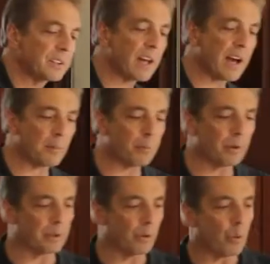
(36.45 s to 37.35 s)
top
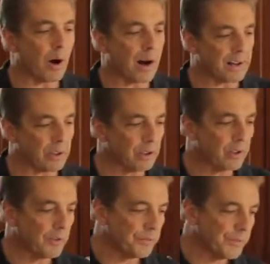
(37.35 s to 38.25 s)
with water
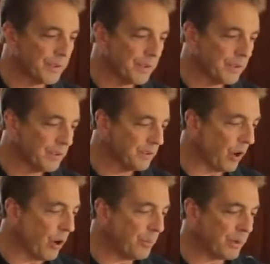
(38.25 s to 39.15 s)
to
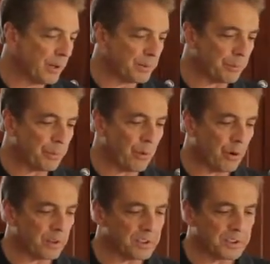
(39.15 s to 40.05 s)
open up the
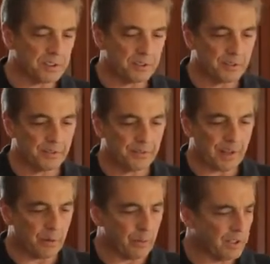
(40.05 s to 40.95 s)
pores.
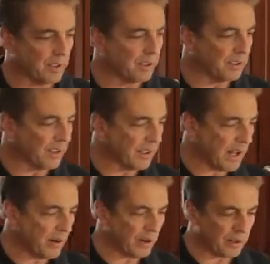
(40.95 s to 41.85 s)
That way it'll
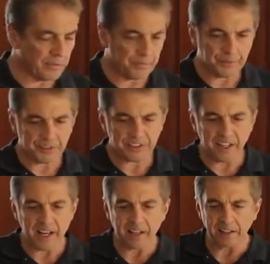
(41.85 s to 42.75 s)
allow our
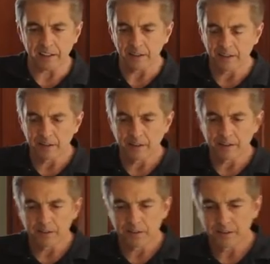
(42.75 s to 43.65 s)
stain
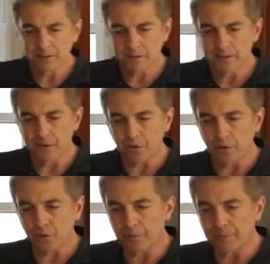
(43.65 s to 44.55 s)

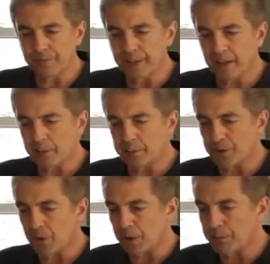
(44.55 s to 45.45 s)
to get
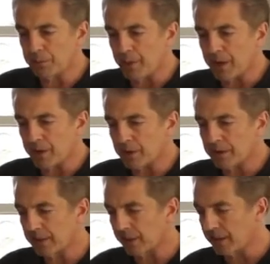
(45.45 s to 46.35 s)
absorbed better
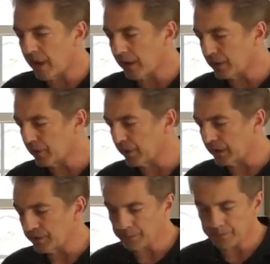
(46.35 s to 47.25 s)
into the concrete.